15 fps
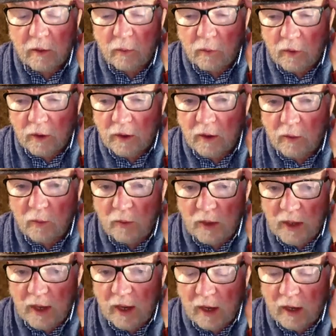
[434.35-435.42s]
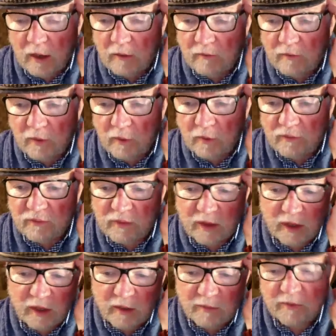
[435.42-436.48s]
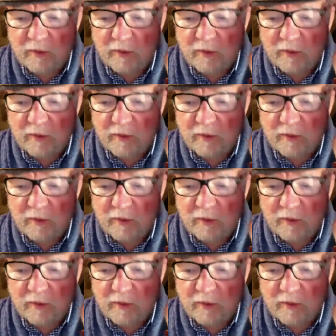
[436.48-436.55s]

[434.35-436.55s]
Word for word: the one that we have that we've set up,